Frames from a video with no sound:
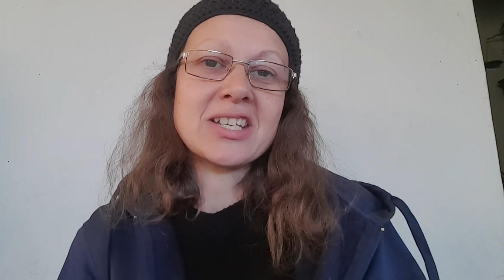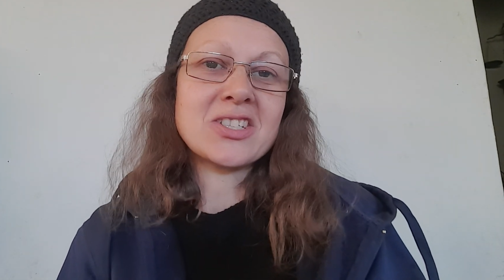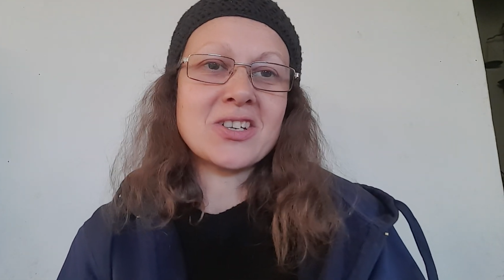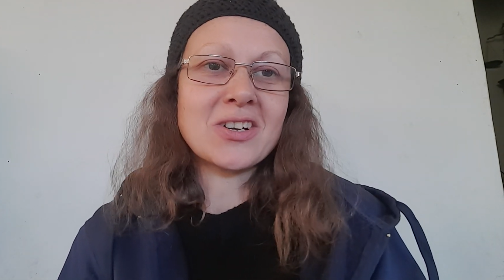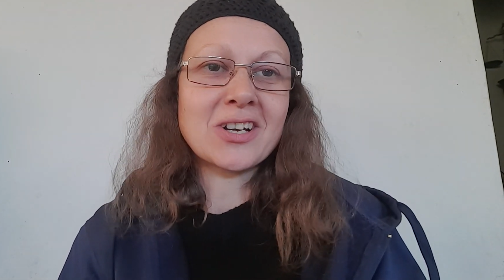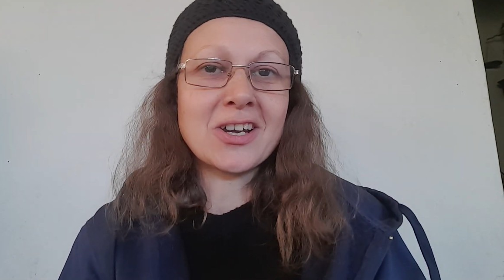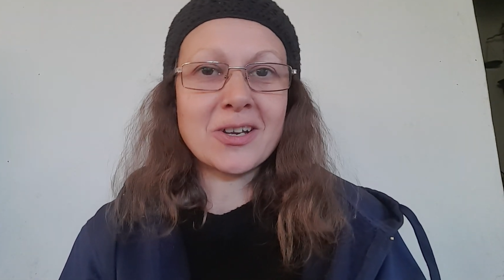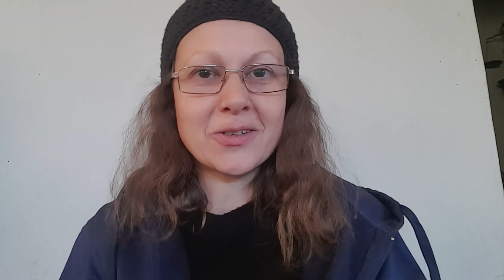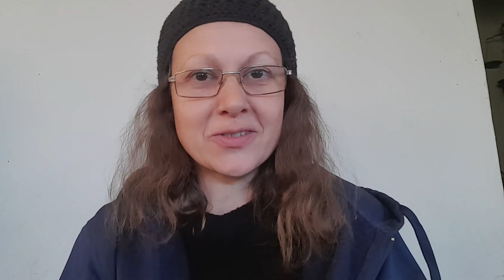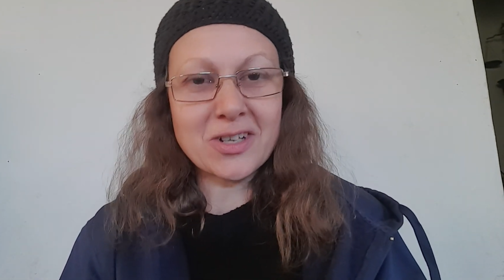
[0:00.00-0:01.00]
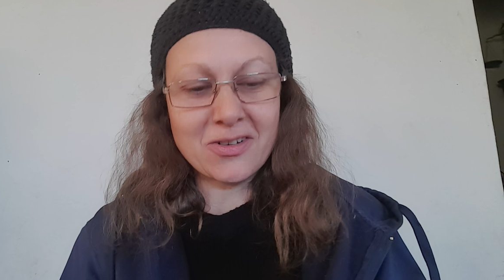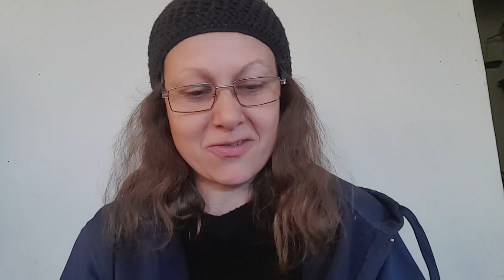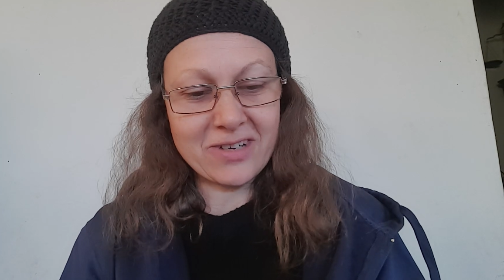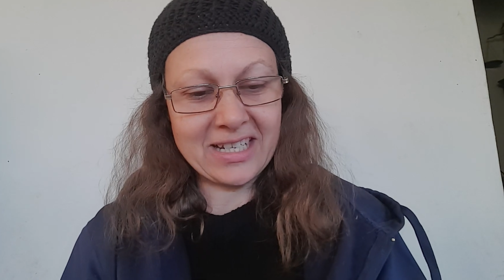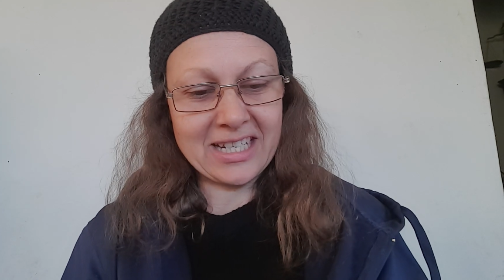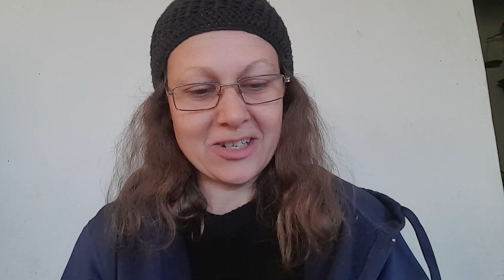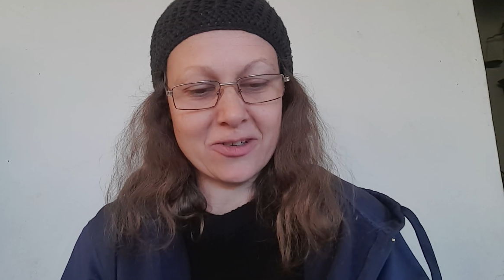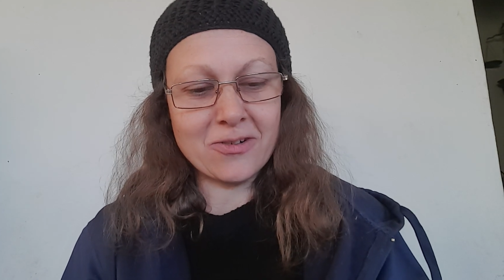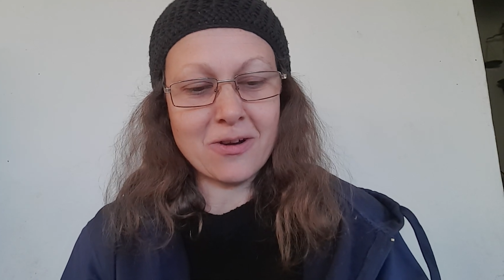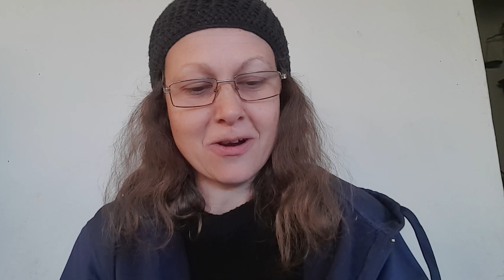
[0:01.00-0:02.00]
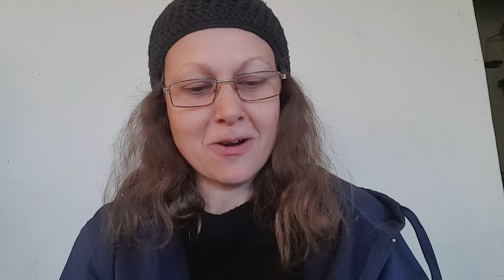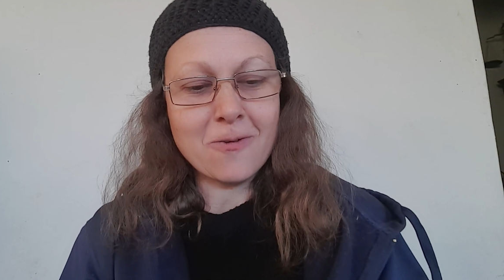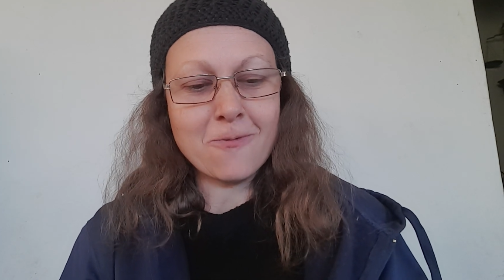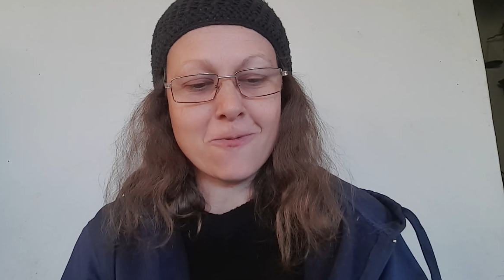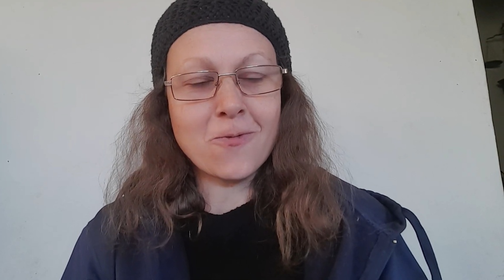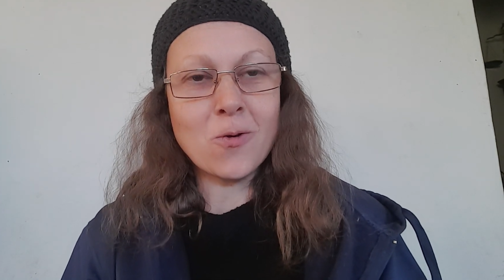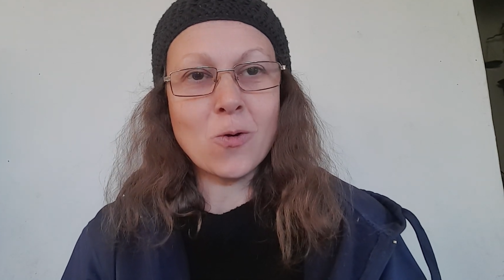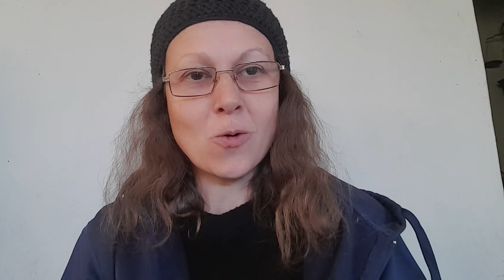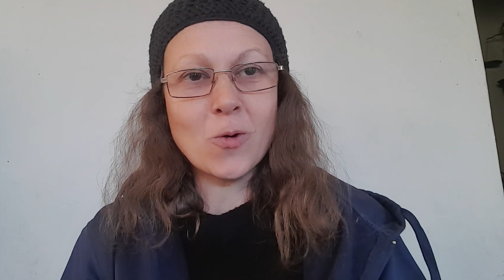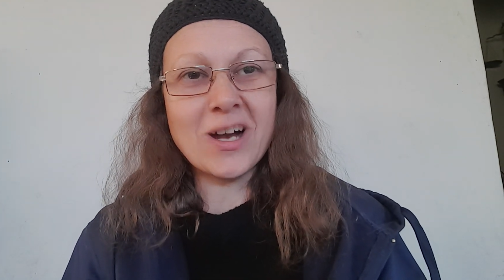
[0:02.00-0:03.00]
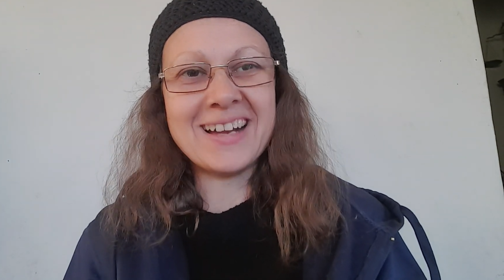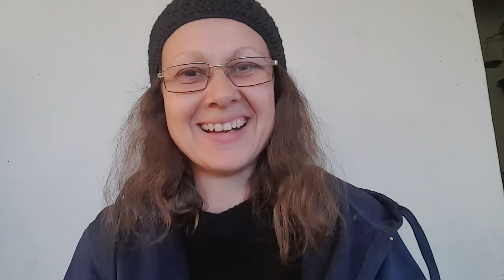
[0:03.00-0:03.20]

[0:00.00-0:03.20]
as you know, cloves are really good for